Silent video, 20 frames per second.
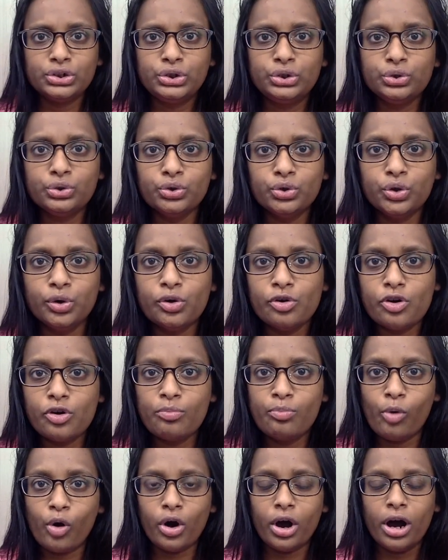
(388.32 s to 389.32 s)
to
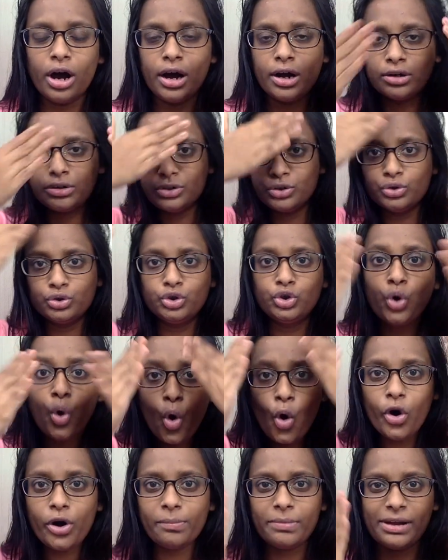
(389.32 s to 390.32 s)
uh, to
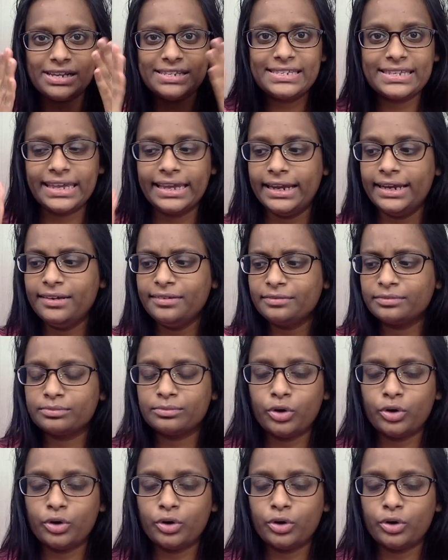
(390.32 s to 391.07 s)
tone my skin,